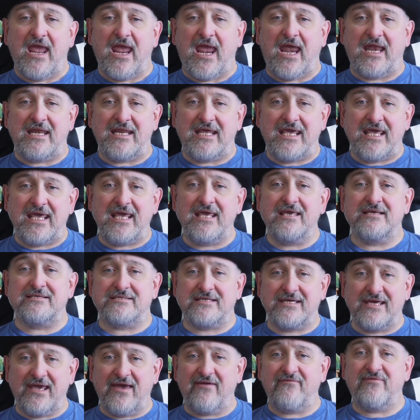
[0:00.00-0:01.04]
And he is
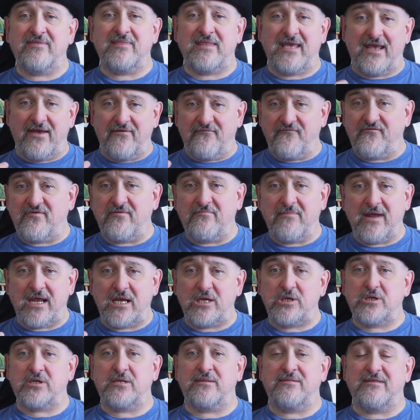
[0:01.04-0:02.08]
given the
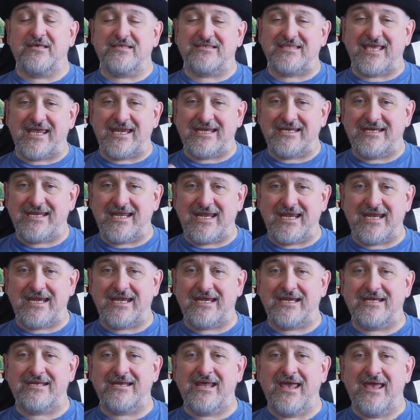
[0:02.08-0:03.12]
information that they
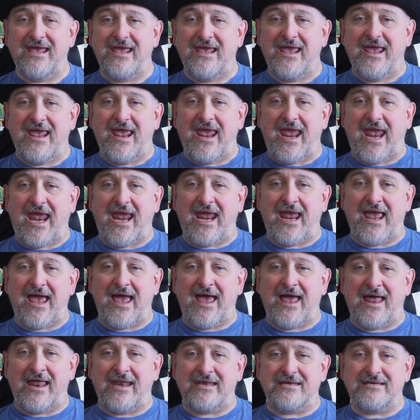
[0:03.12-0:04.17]
need,
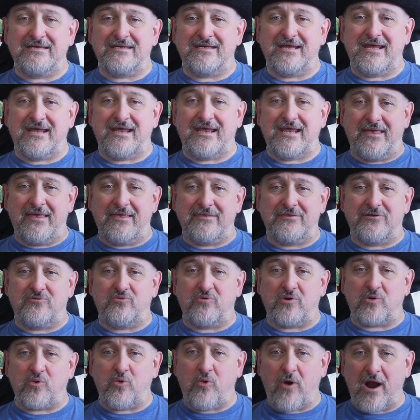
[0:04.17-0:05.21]
and the
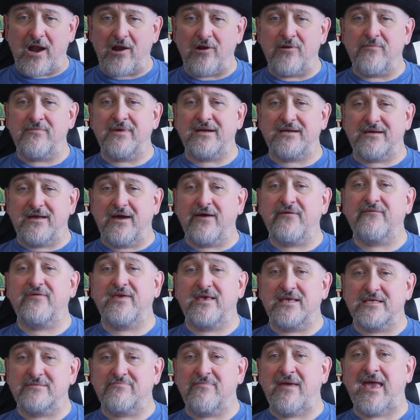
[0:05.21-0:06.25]
requirement of
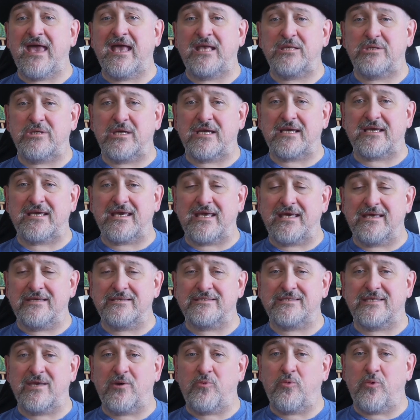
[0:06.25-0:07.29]
his magic
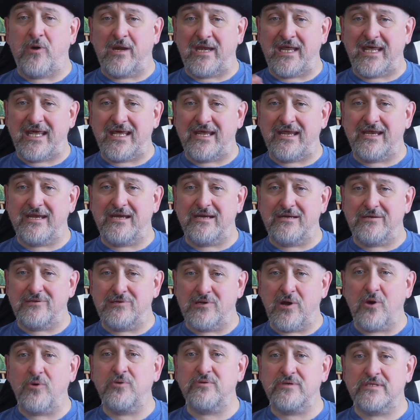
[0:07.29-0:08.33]
is that when he
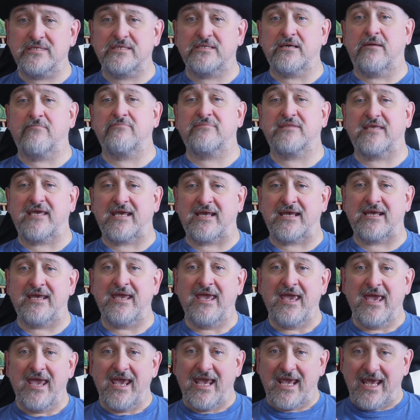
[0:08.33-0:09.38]
knows something,
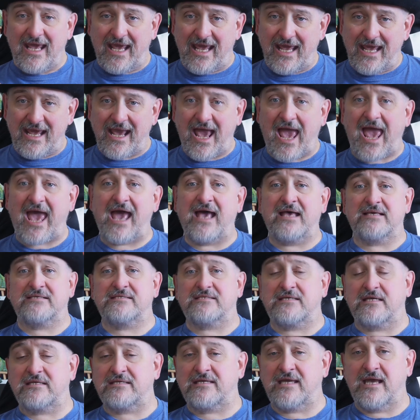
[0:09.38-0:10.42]
he has
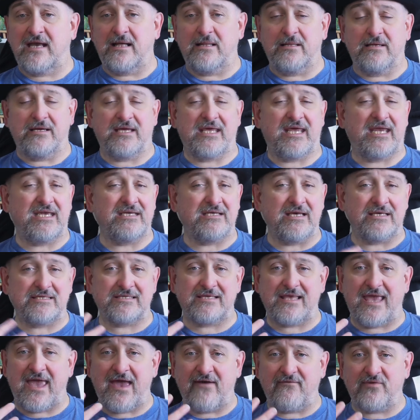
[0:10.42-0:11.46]
to tell it. He
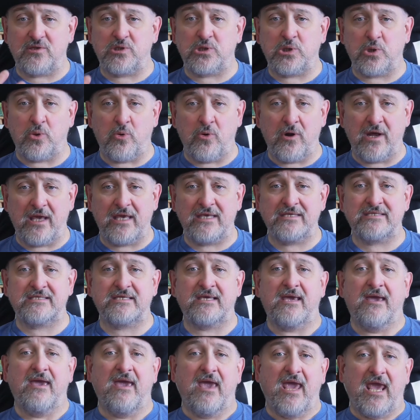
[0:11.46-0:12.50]
doesn't have a choice.
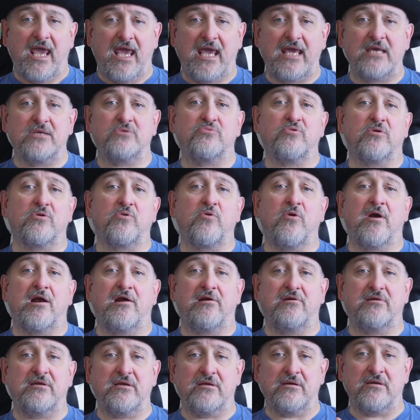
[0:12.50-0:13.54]
He's
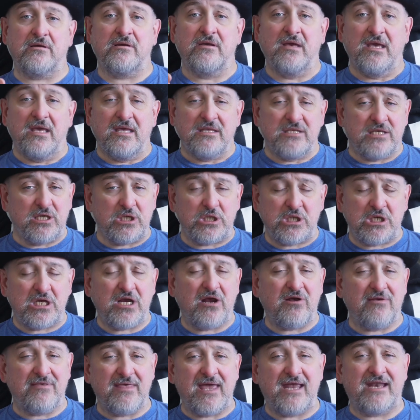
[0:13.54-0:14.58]
required to
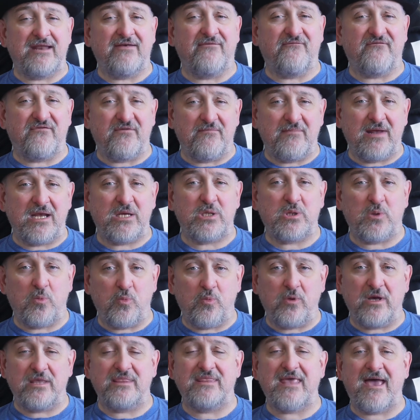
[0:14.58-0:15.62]
share that
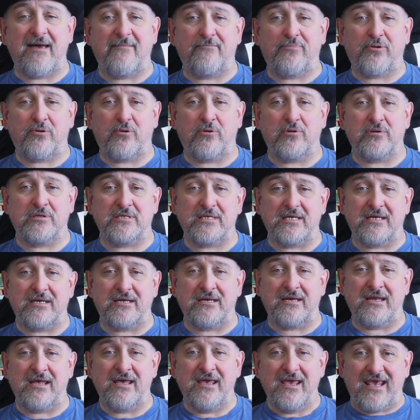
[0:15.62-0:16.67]
information with that
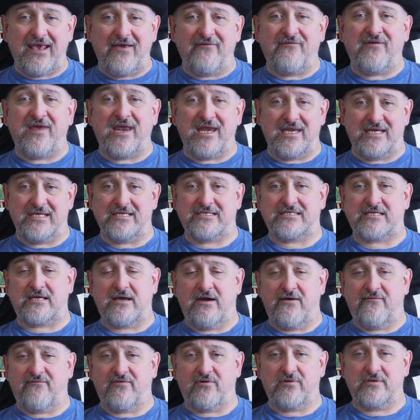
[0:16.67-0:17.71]
person if he
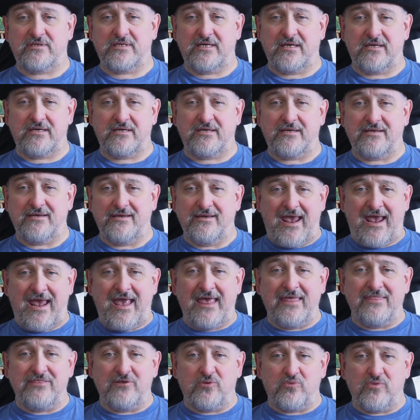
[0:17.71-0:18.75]
discovers it.
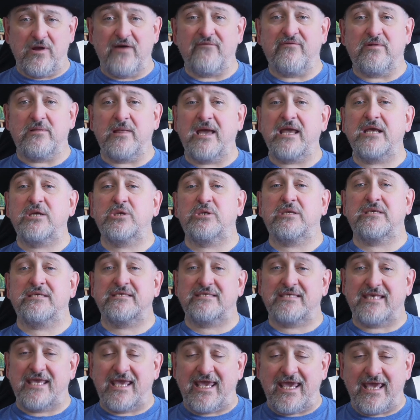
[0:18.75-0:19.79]
And the
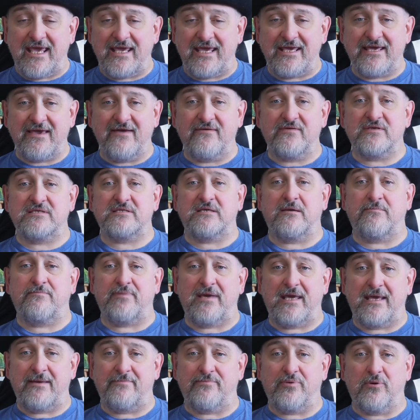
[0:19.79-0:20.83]
revelations that he gives to
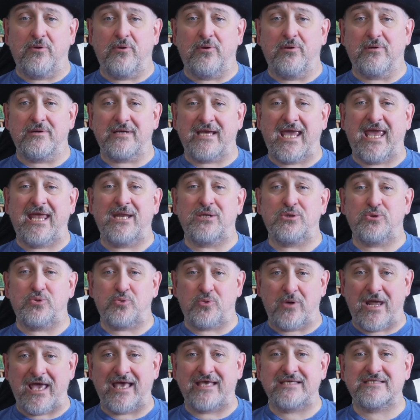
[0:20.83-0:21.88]
people can
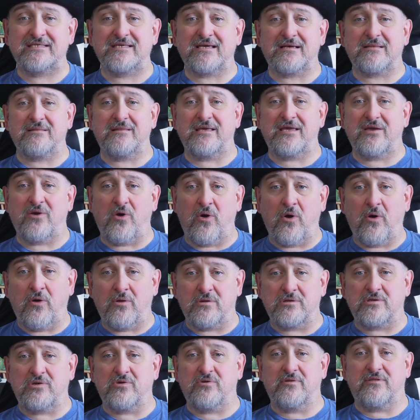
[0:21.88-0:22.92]
drastically
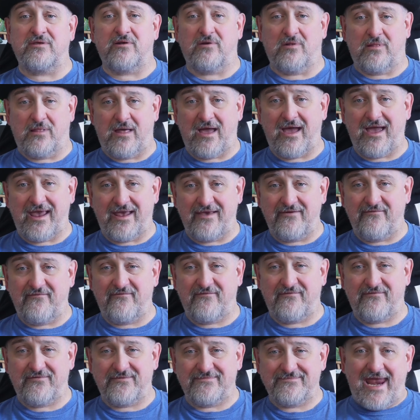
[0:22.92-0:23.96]
alter their life.
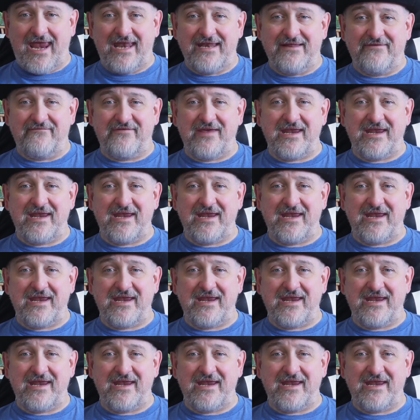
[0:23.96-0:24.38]
And if